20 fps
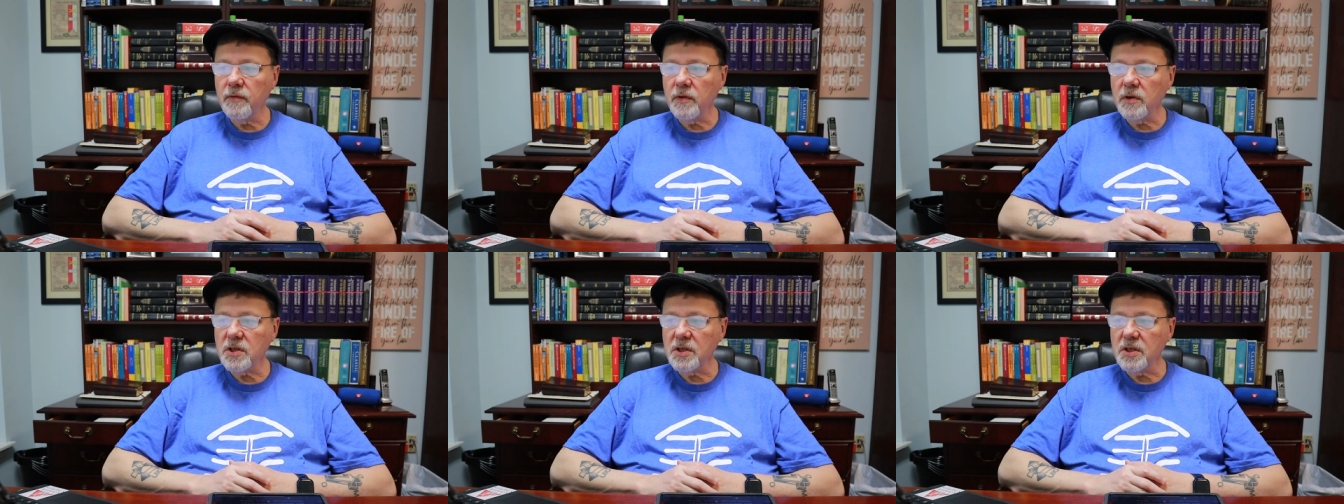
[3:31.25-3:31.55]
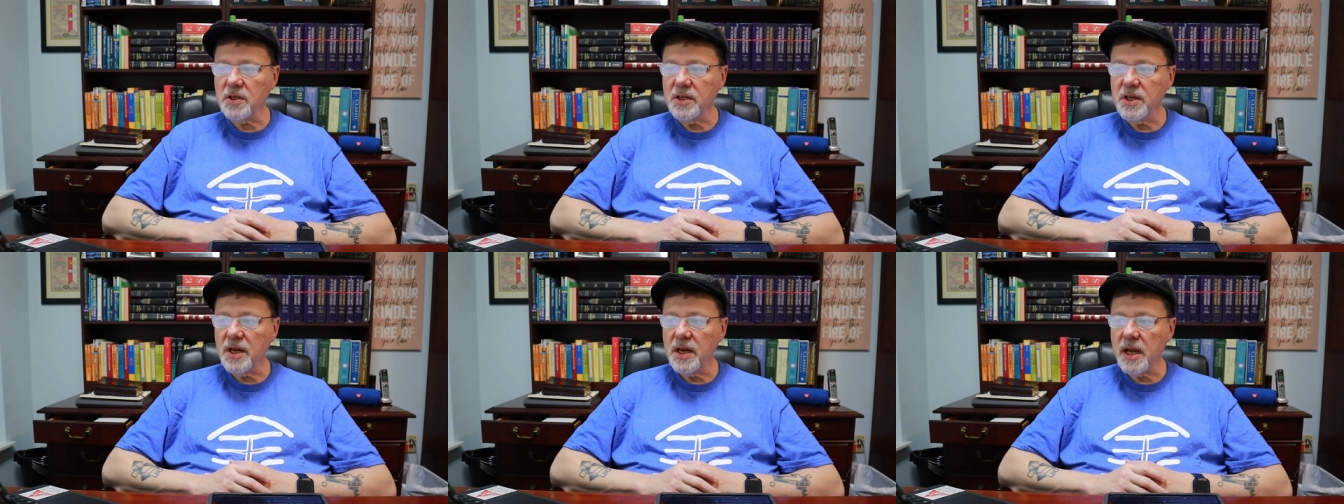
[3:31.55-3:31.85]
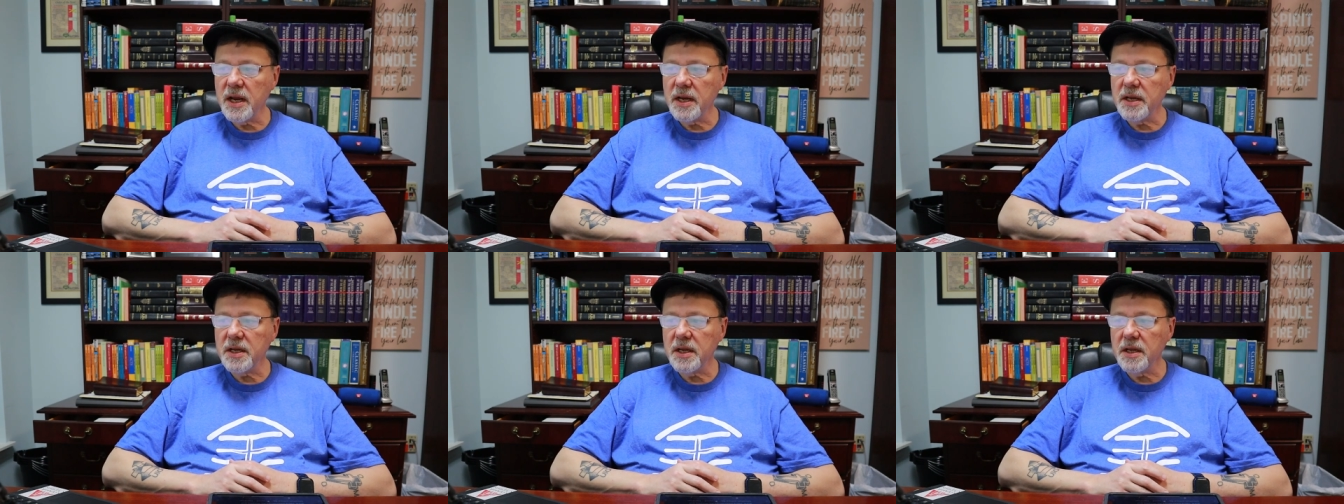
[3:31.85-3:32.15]
verses
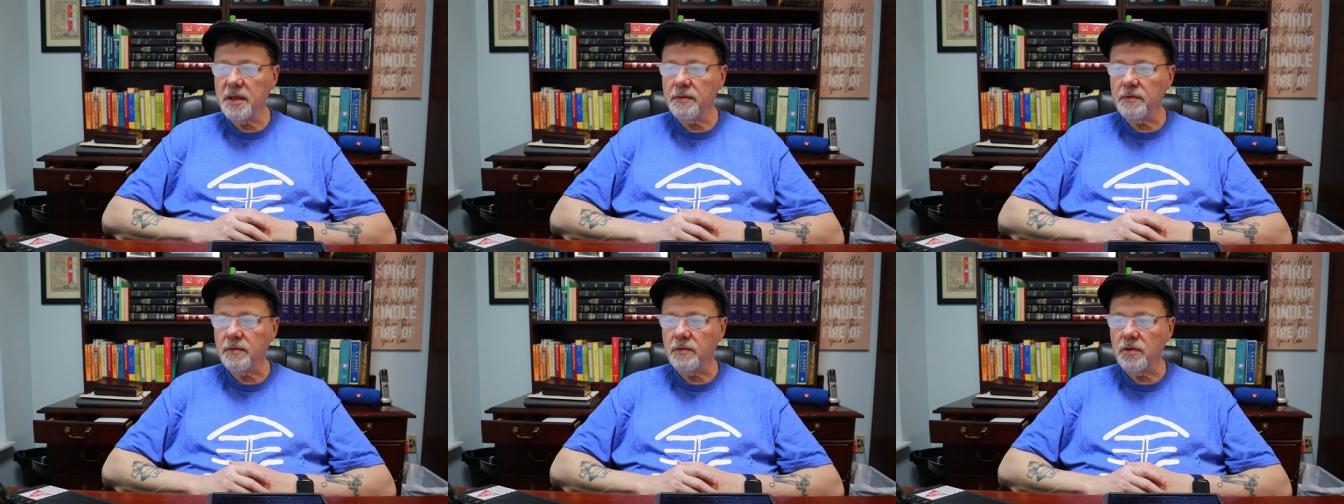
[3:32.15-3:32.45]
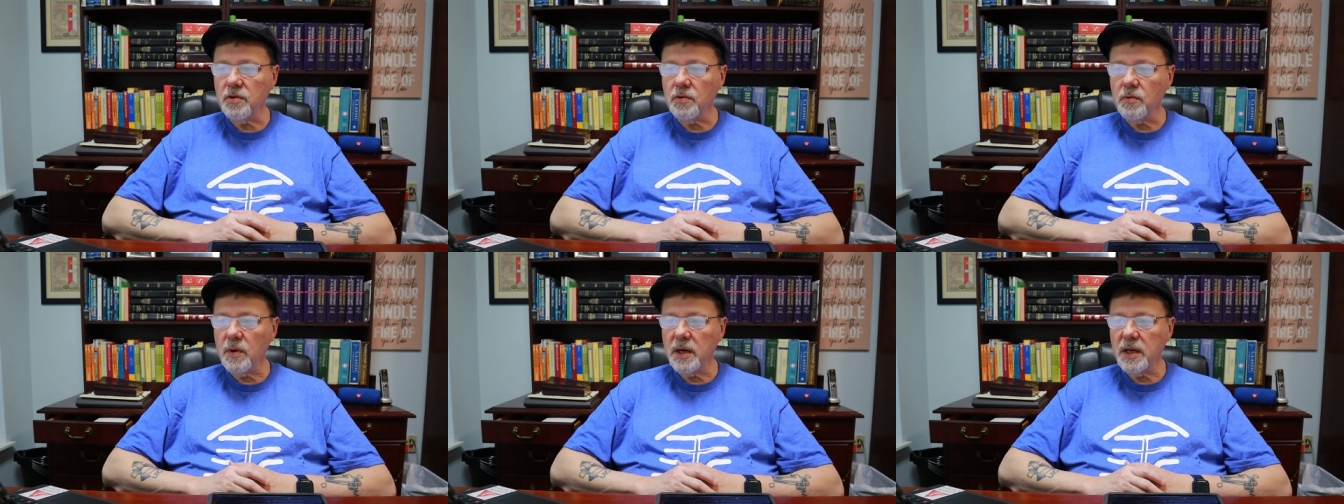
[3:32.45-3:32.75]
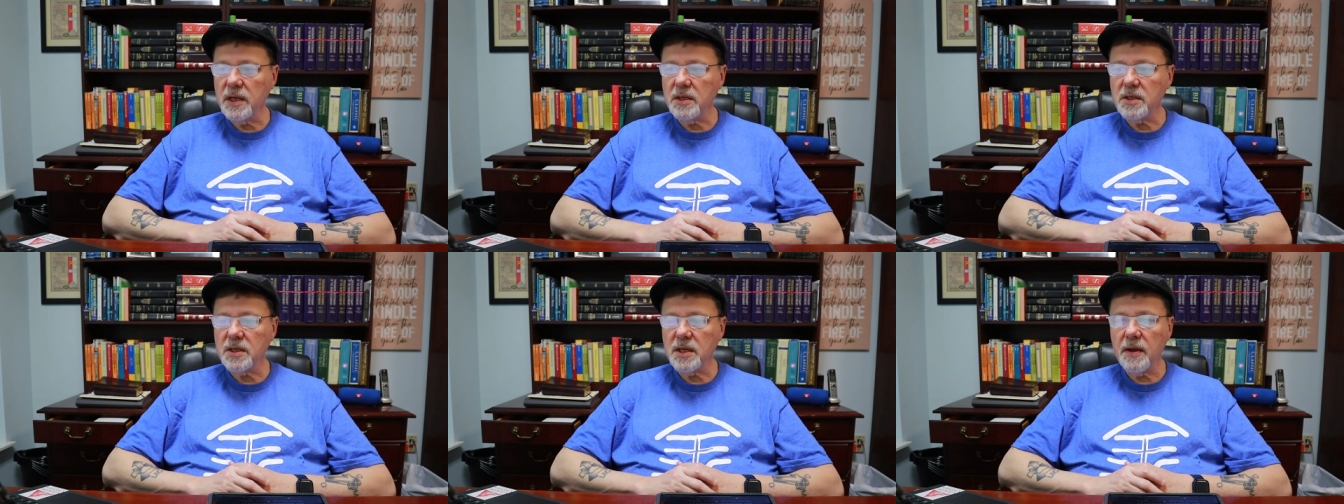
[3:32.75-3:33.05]
19 through
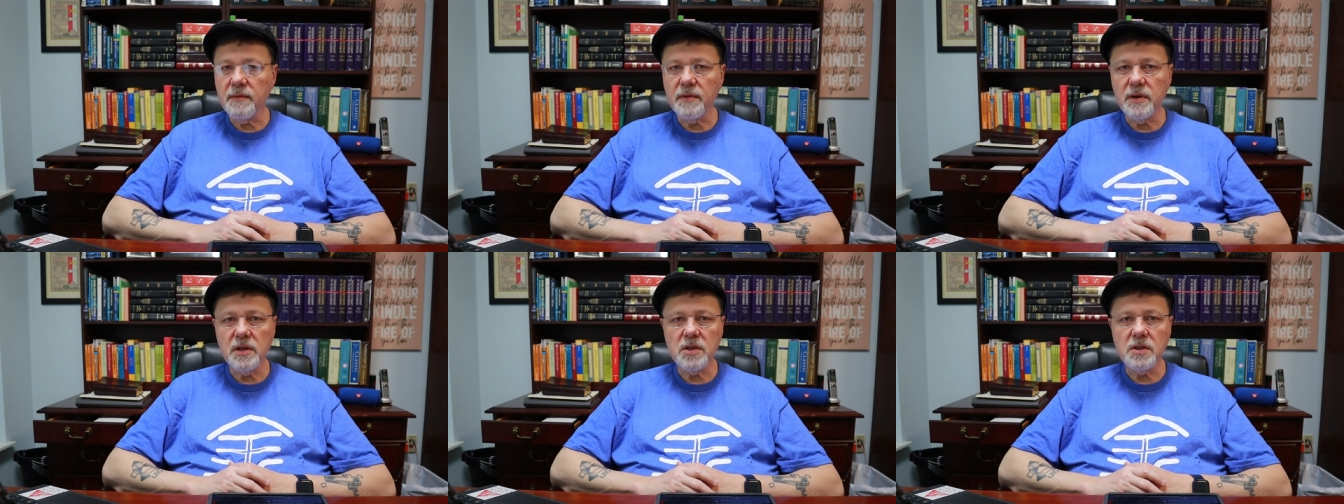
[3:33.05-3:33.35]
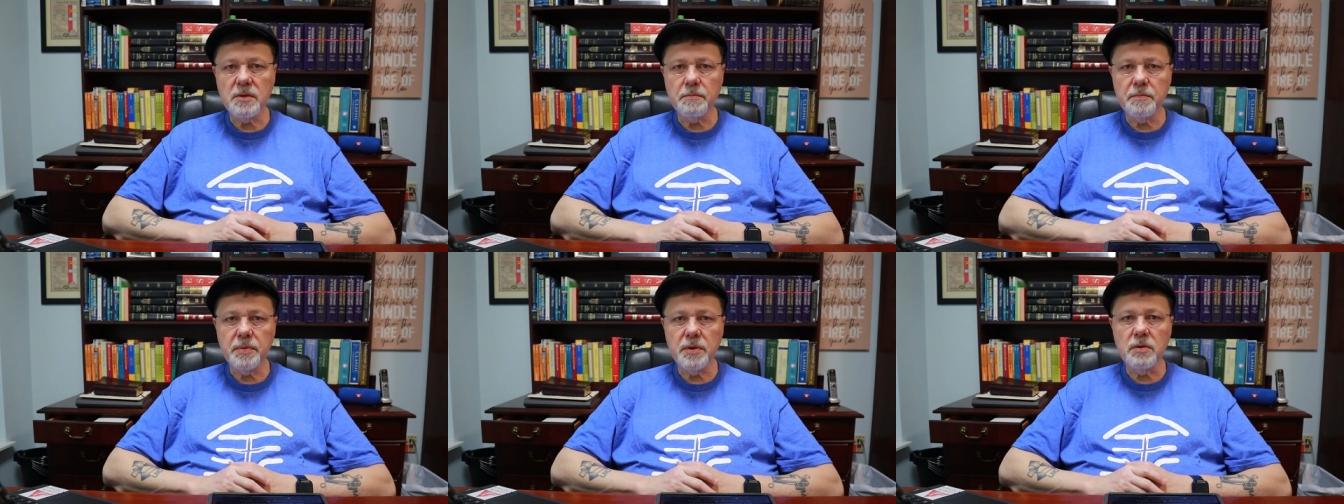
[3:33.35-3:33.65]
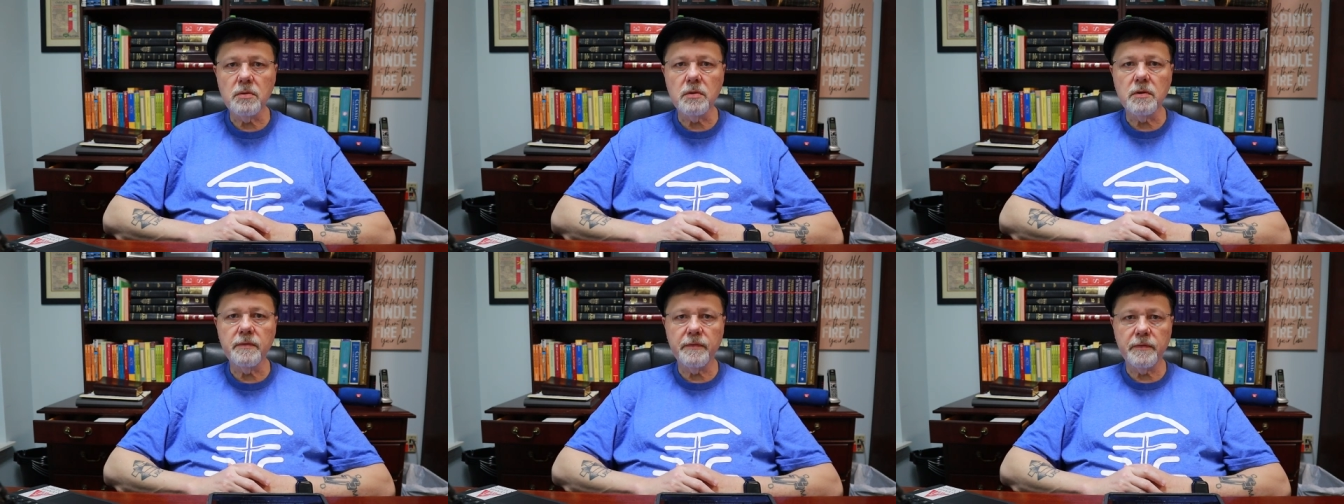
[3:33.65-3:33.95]
27. It's a
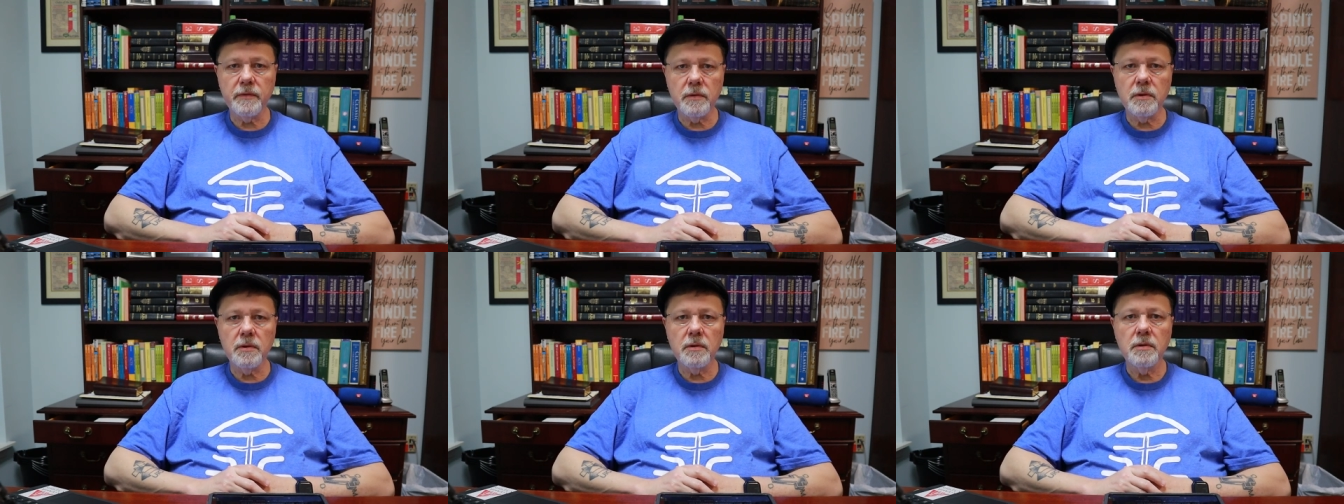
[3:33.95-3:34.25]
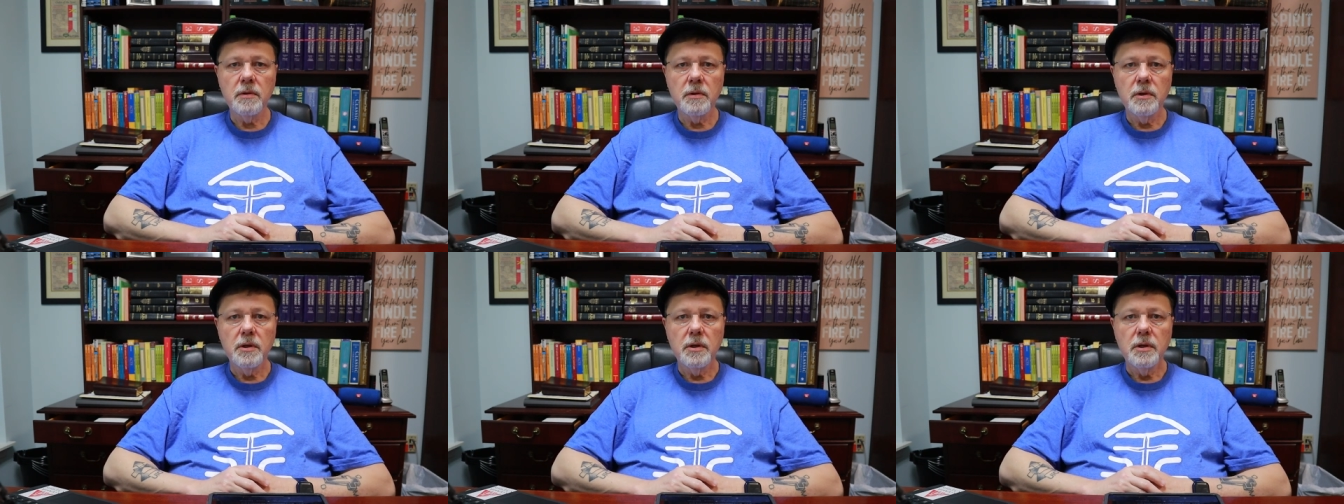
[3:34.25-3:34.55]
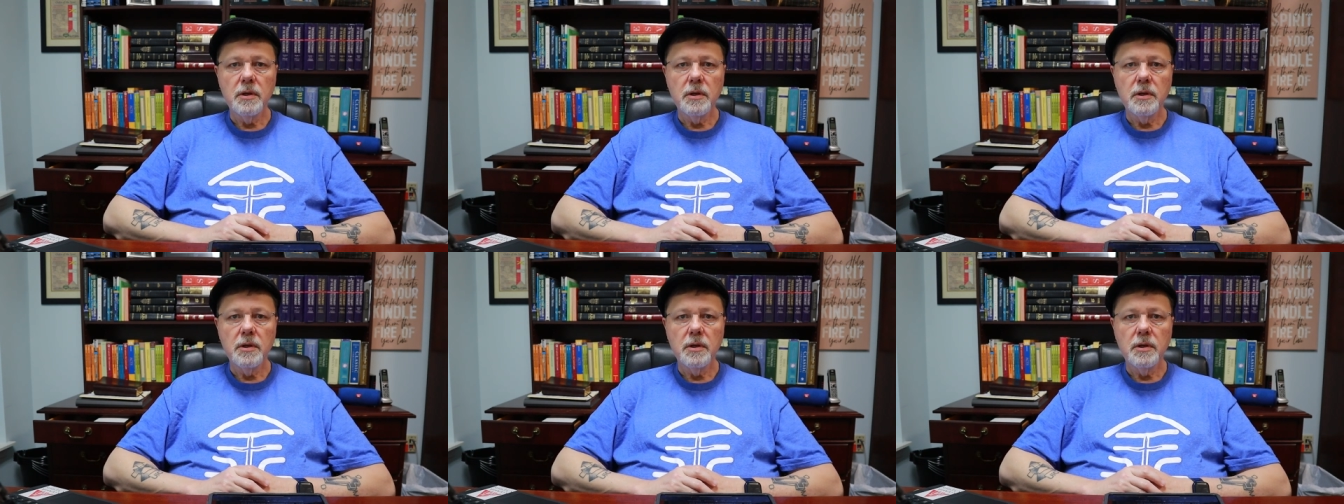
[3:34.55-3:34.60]
beautiful